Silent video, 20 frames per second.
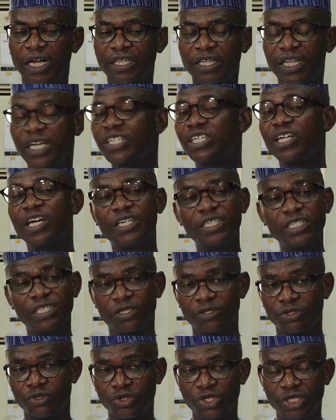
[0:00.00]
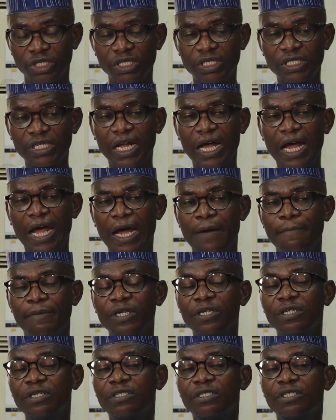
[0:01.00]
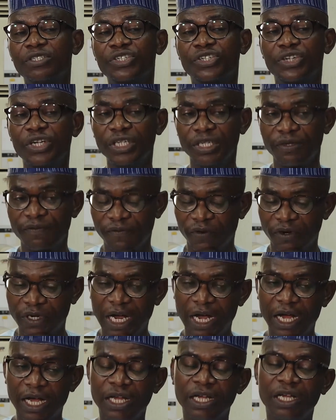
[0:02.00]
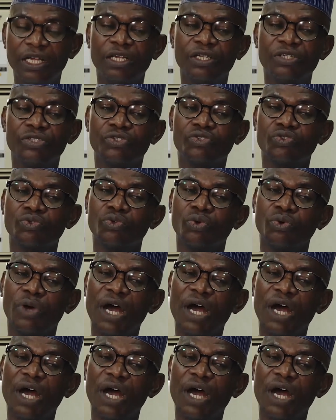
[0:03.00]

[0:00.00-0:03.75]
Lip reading: tertiary institutions are being trained for that, to